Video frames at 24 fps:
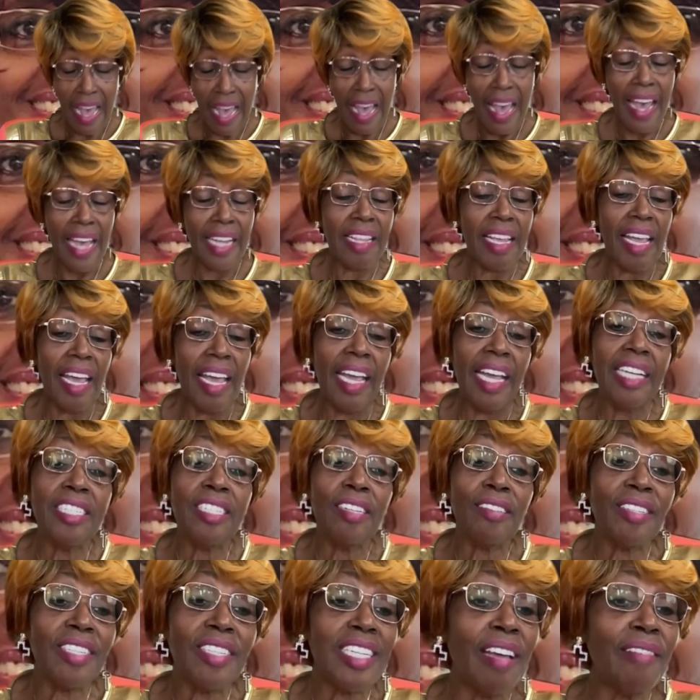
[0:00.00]
at the age
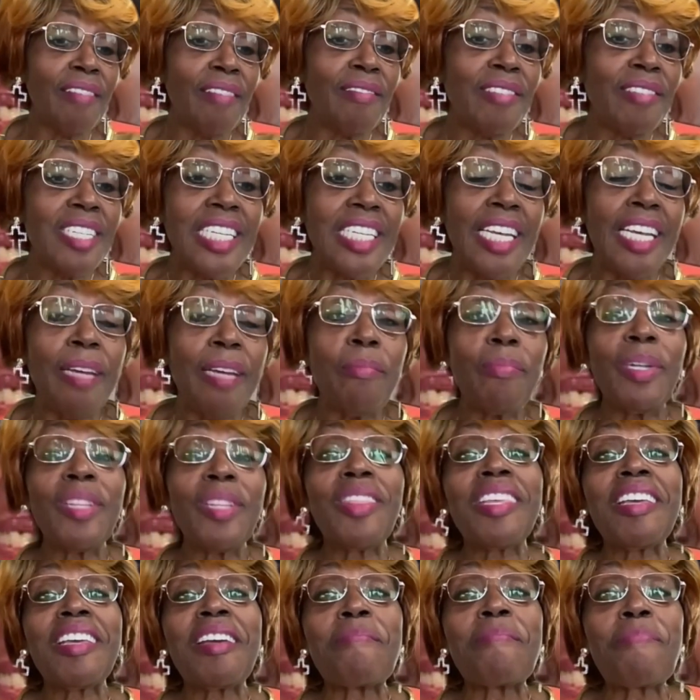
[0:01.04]
of 17. But
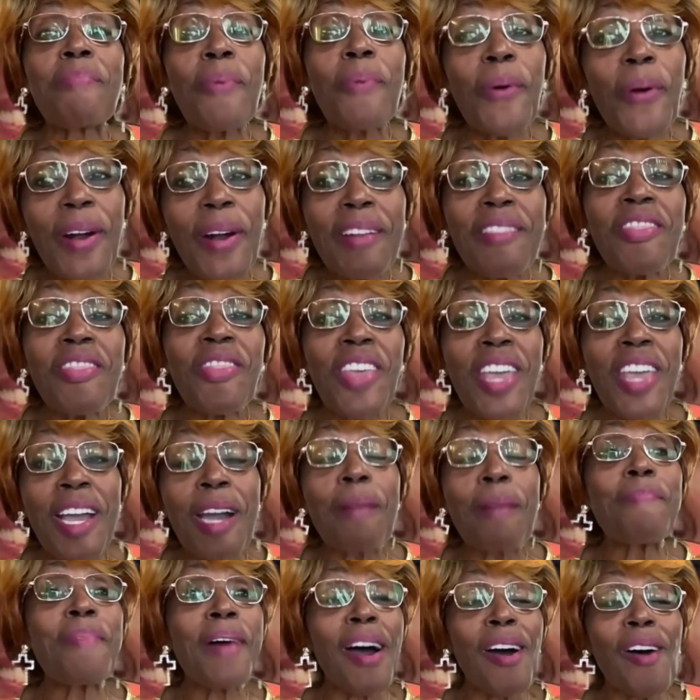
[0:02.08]
the important thing
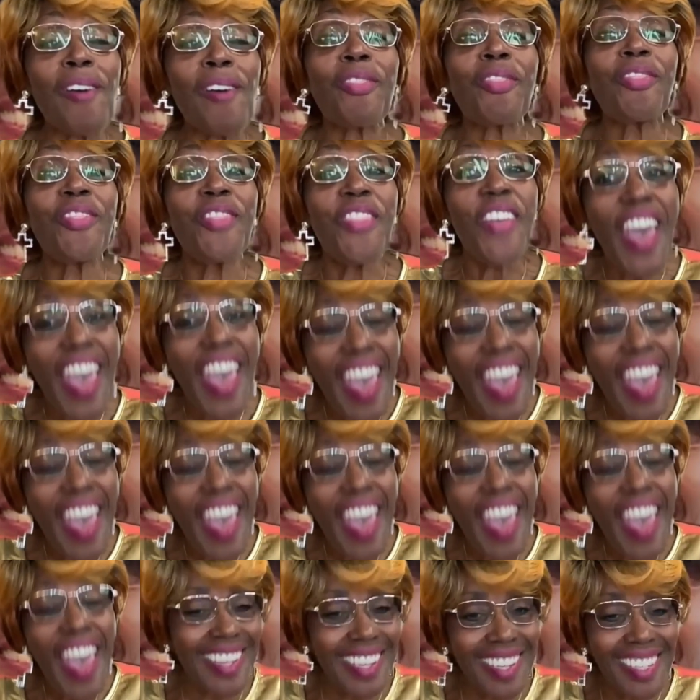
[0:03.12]
about that
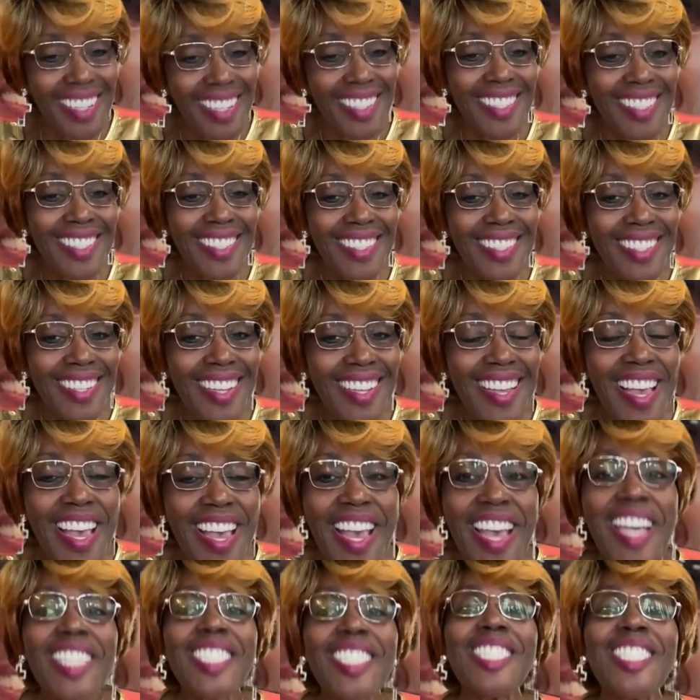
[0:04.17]
is
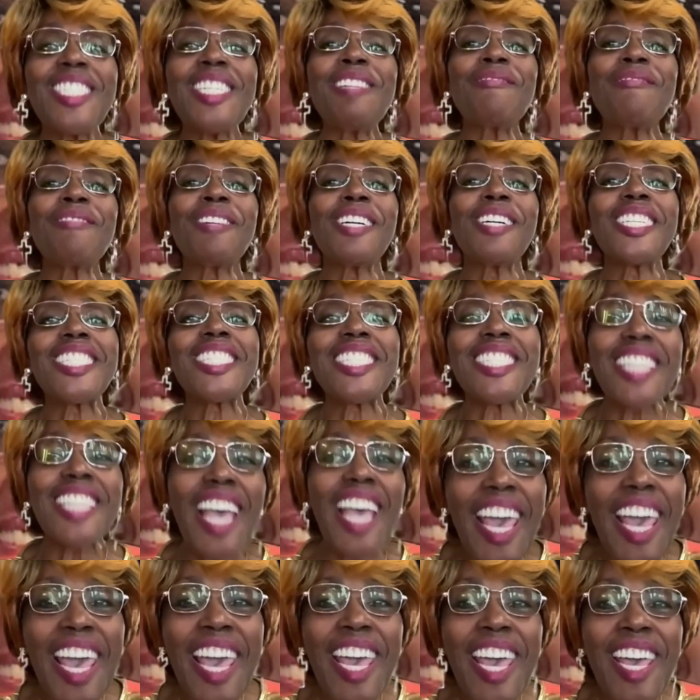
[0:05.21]
she was
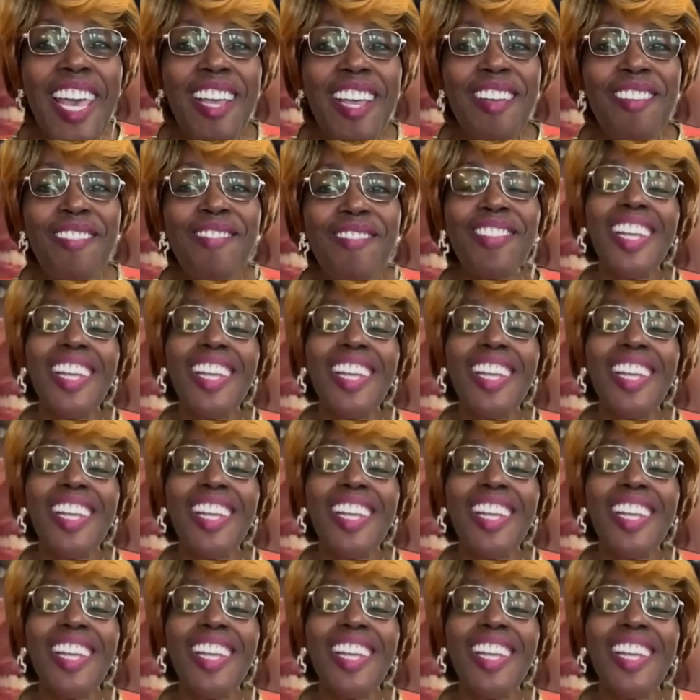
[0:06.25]
saved,